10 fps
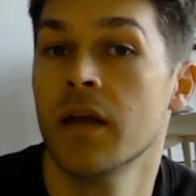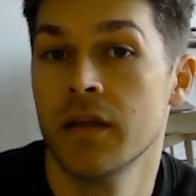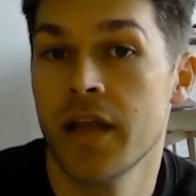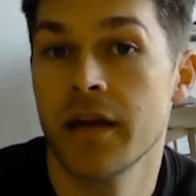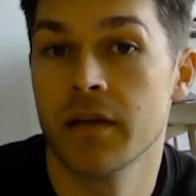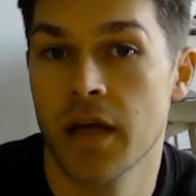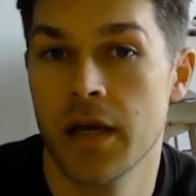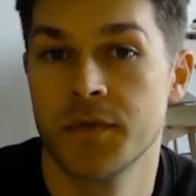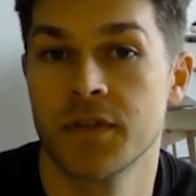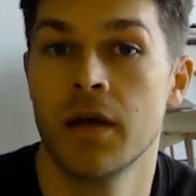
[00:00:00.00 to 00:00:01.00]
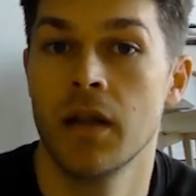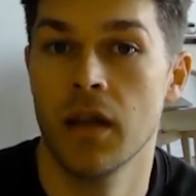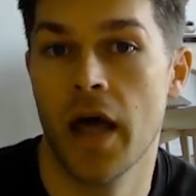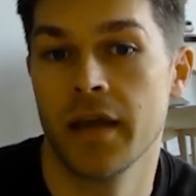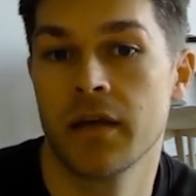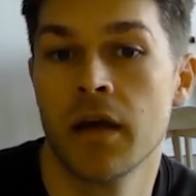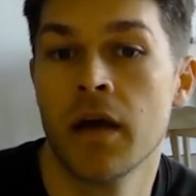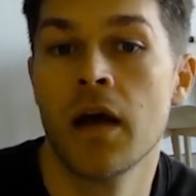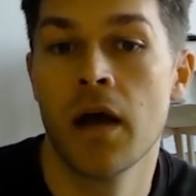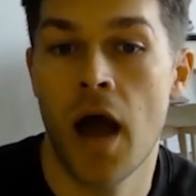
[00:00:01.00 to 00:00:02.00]
data types, like
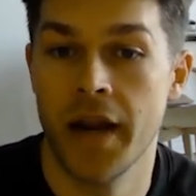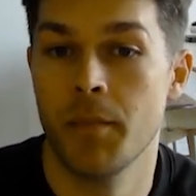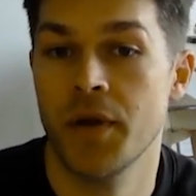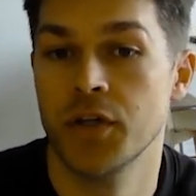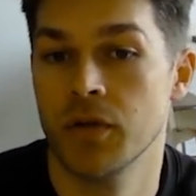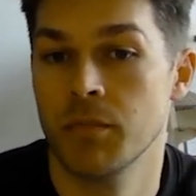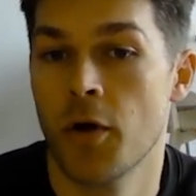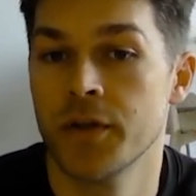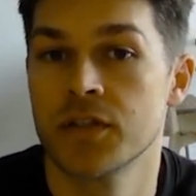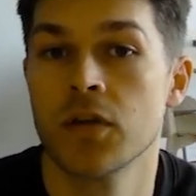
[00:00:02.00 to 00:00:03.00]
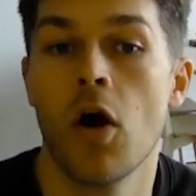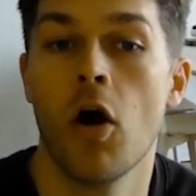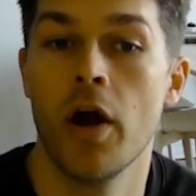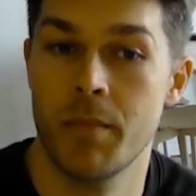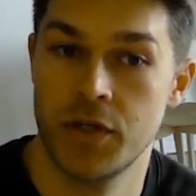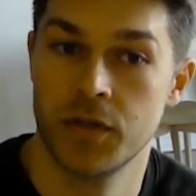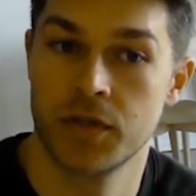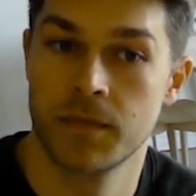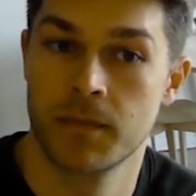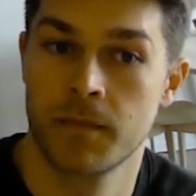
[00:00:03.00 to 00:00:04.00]
high-dimensional points or images.
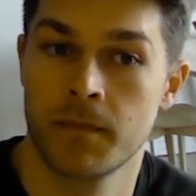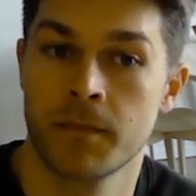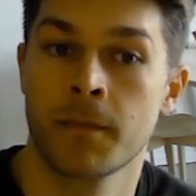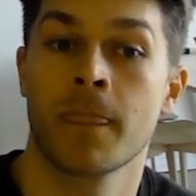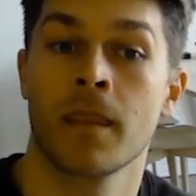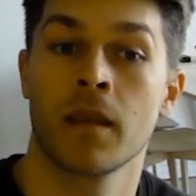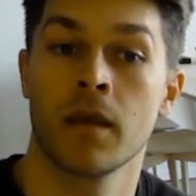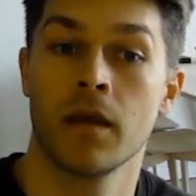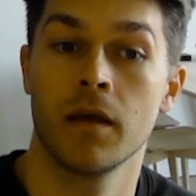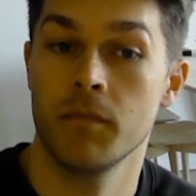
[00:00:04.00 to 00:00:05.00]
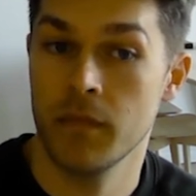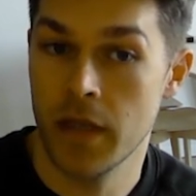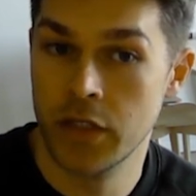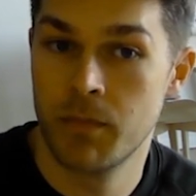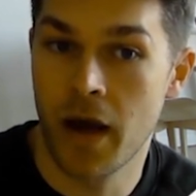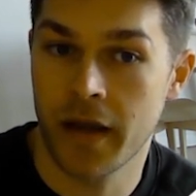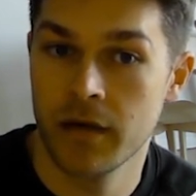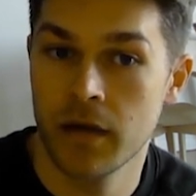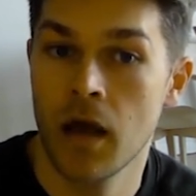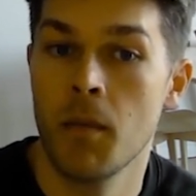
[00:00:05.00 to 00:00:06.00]
Each plugin
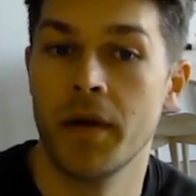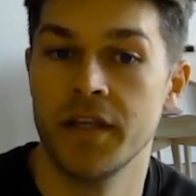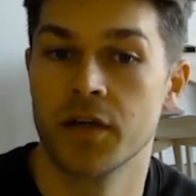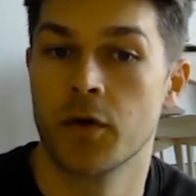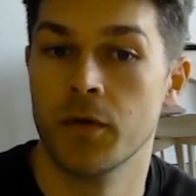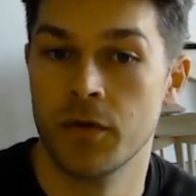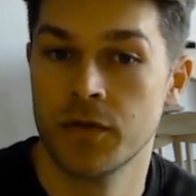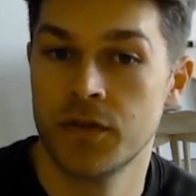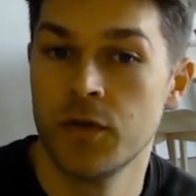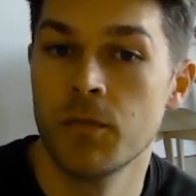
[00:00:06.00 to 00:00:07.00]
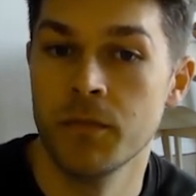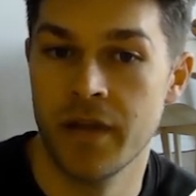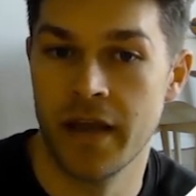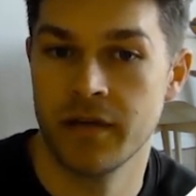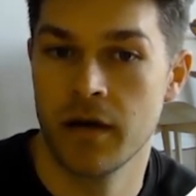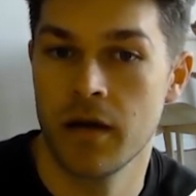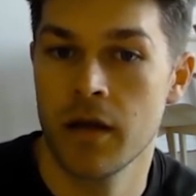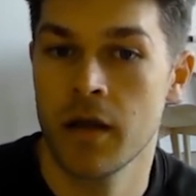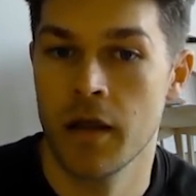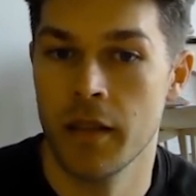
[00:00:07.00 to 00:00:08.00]
might either consume data
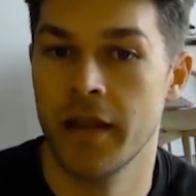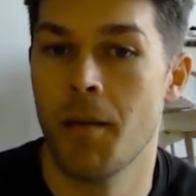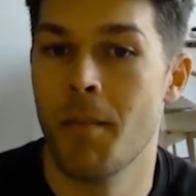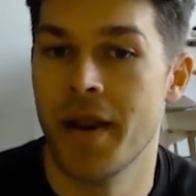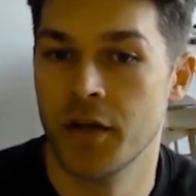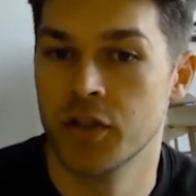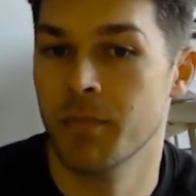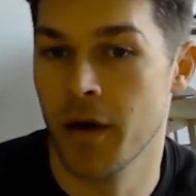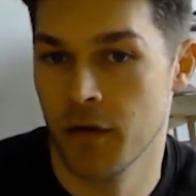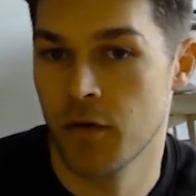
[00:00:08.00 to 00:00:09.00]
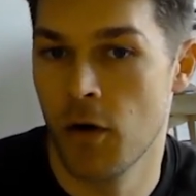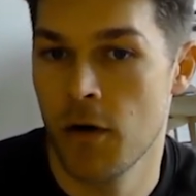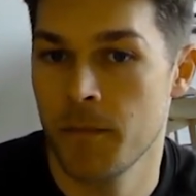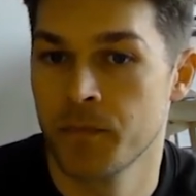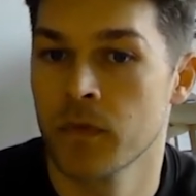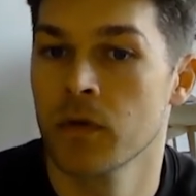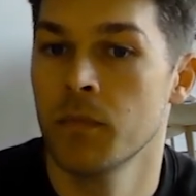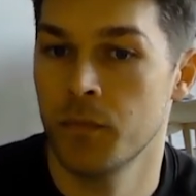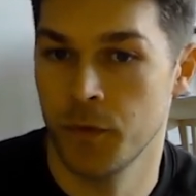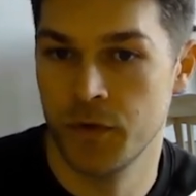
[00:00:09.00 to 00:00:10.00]
that are managed by the core,
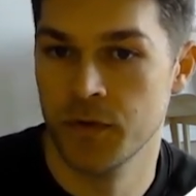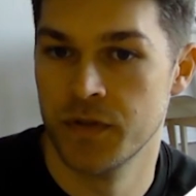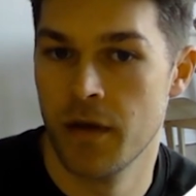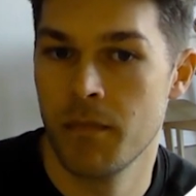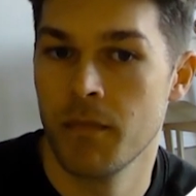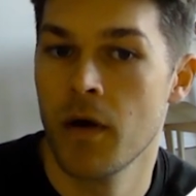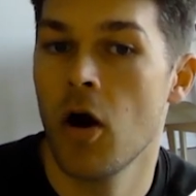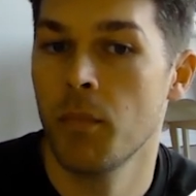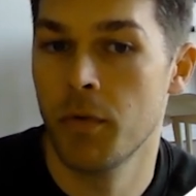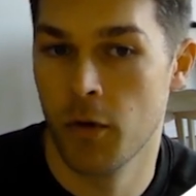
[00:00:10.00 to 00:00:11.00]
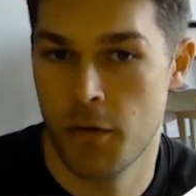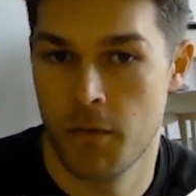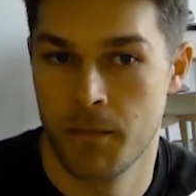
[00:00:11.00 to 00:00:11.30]
produce them, or both.